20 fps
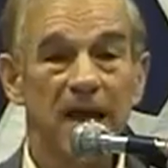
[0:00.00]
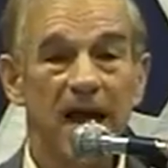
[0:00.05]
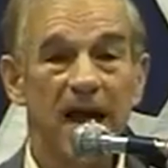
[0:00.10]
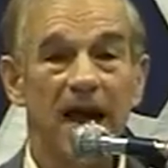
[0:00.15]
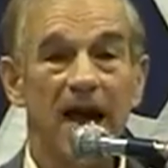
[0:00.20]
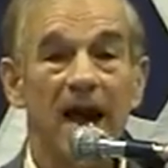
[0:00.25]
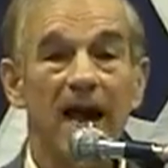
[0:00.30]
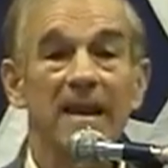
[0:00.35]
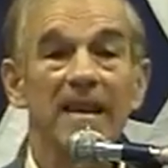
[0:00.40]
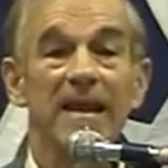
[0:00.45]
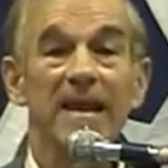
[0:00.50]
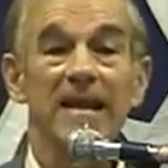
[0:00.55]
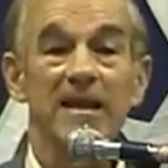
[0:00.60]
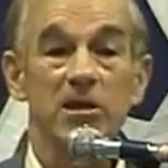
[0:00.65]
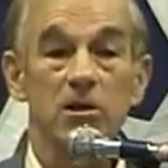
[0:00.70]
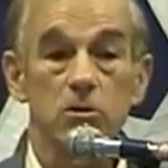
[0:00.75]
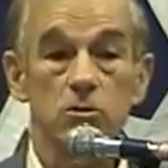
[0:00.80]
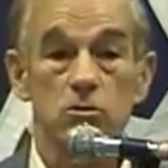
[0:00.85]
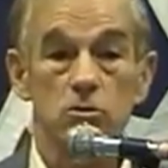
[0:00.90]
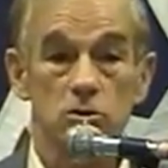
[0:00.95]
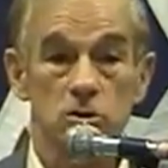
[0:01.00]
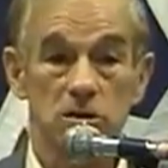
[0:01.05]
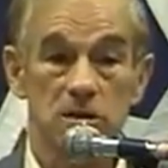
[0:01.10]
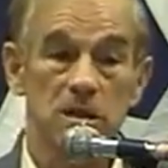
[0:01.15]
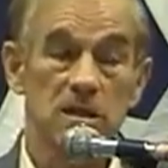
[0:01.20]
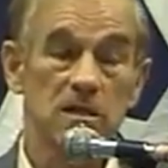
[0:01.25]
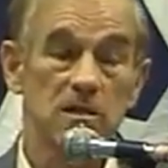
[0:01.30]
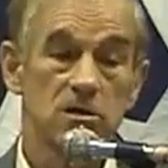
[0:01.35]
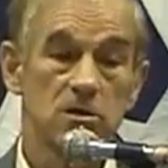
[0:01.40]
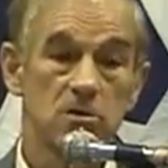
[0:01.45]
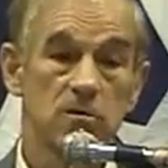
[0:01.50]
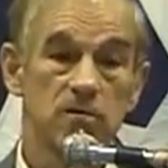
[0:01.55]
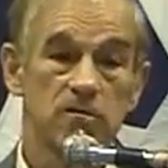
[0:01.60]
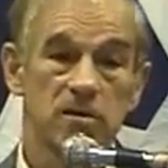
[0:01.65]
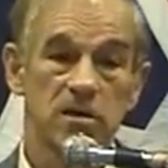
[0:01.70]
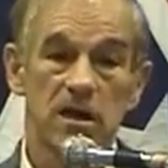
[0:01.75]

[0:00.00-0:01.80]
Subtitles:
they used the issue of